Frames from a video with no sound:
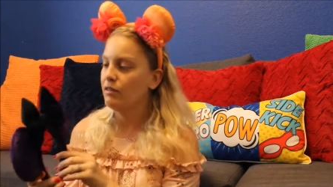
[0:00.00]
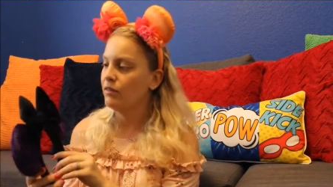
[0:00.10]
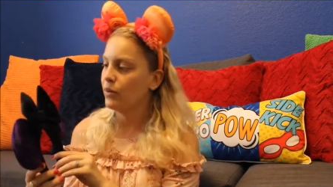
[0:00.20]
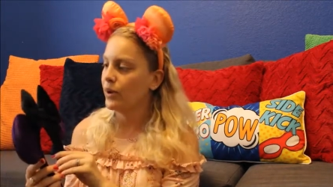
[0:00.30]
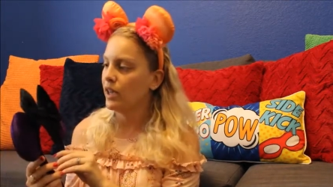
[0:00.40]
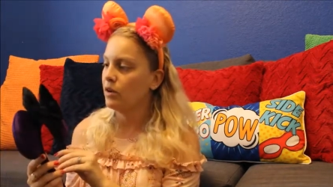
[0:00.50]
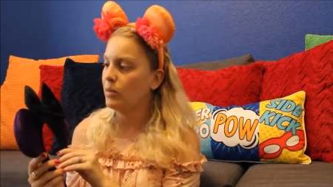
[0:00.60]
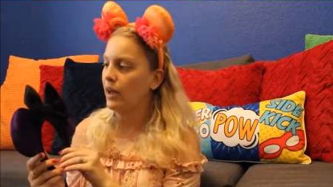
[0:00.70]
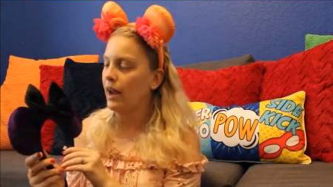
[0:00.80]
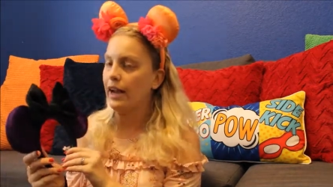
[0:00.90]
for you
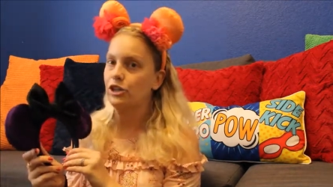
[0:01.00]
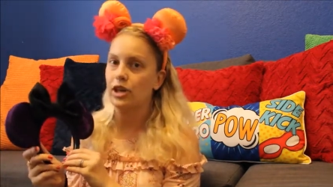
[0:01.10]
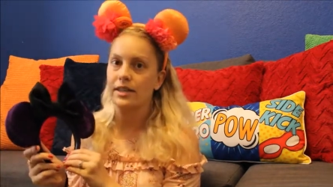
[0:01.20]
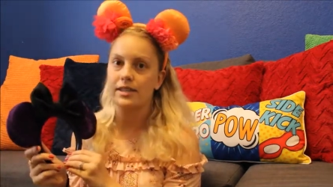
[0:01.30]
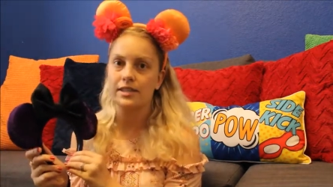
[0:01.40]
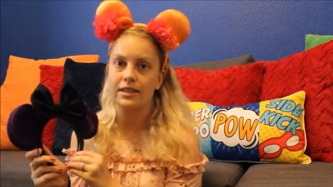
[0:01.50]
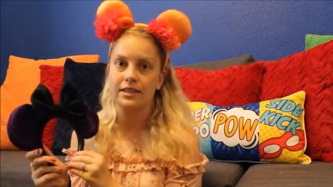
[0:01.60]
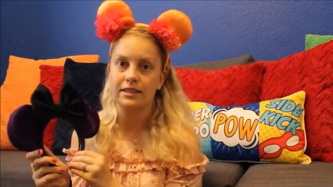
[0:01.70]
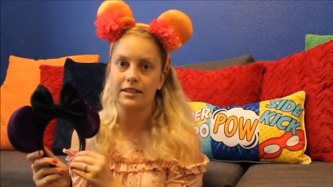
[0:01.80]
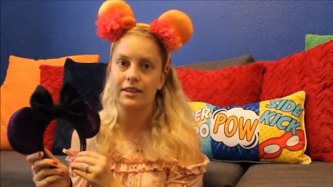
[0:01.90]
but I just
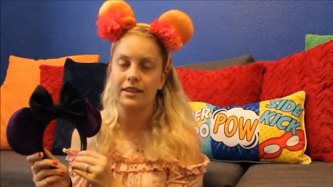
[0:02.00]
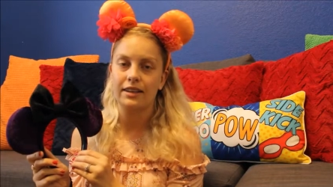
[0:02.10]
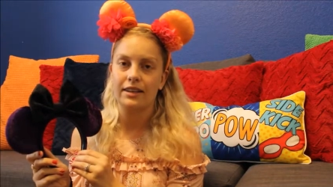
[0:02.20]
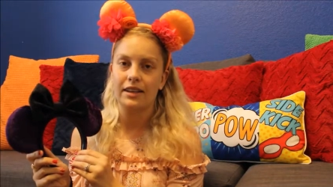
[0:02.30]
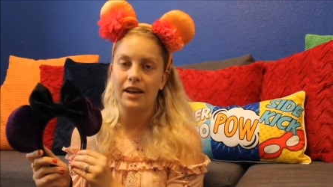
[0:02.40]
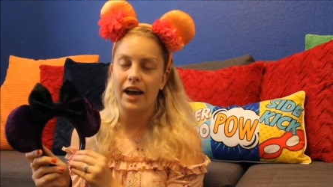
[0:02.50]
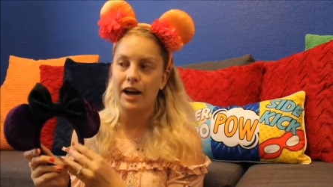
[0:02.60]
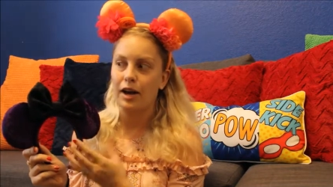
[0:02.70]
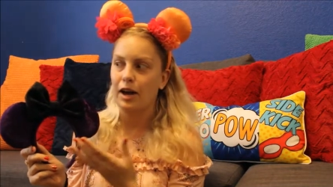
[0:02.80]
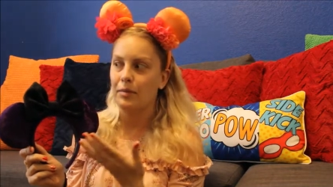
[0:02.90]

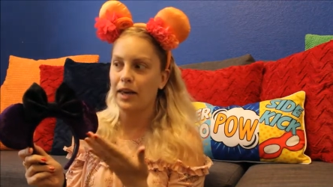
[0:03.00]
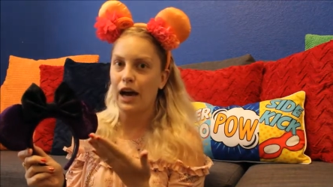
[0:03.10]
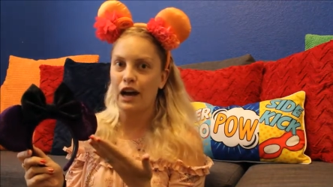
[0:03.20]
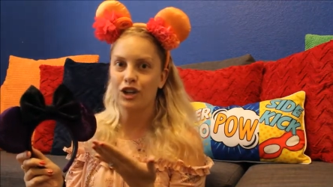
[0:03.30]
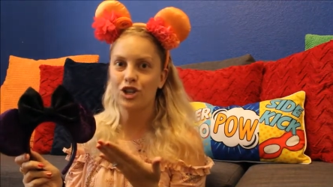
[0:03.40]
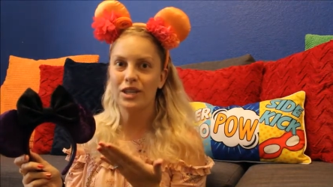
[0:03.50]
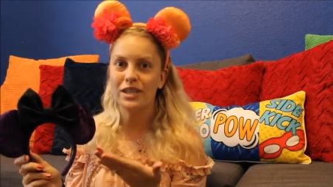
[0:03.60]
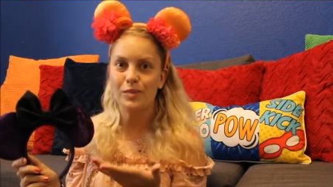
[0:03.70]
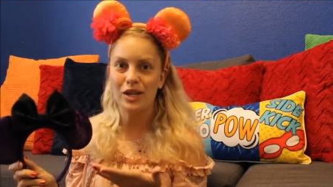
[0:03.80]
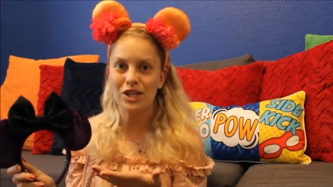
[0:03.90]
I'm like actually
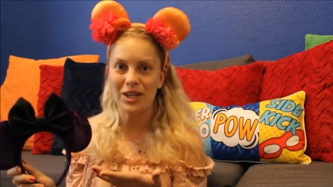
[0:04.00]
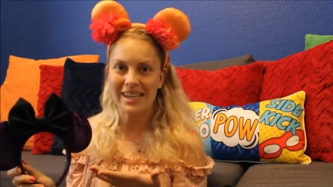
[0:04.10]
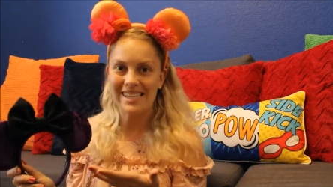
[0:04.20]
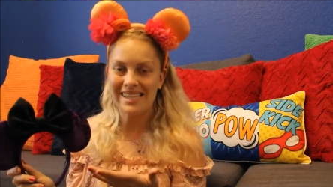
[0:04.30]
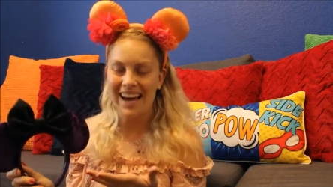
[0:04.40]
speechless